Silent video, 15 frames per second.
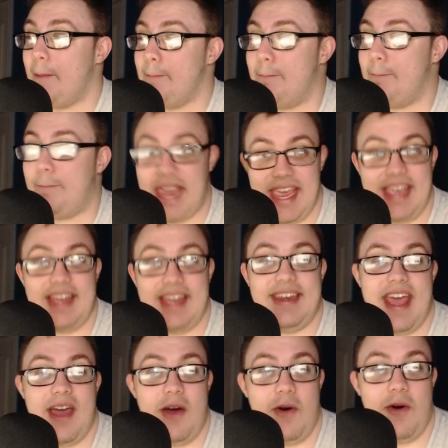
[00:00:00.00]
beat you
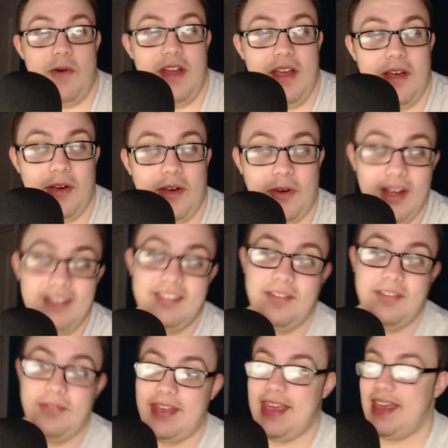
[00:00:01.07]
down
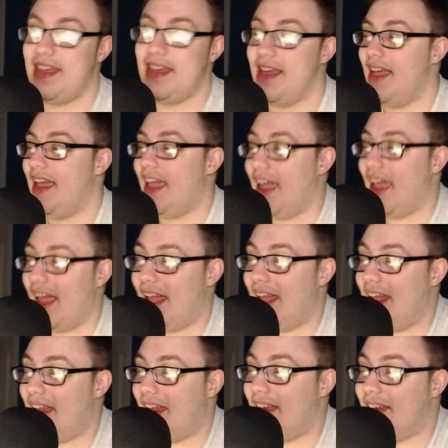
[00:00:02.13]
aggressively.
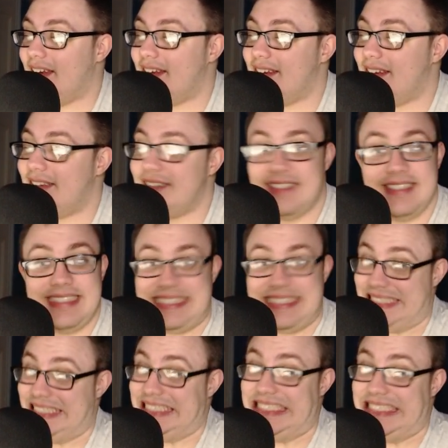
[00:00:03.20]
And
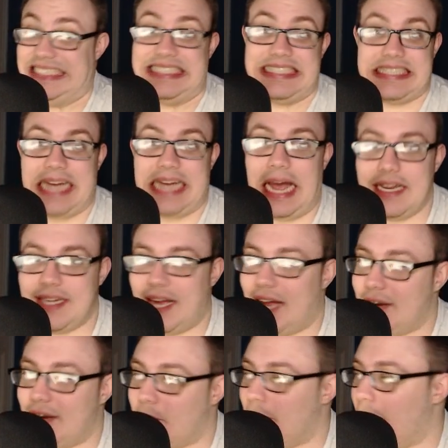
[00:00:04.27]
yeah,
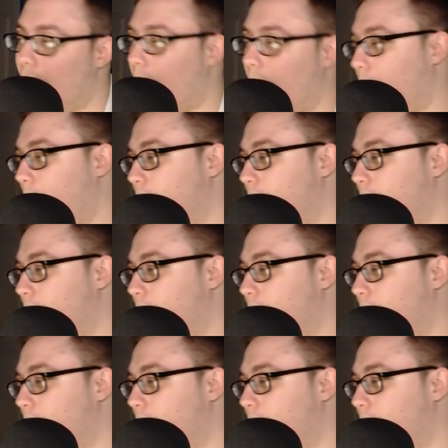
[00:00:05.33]
I don't know.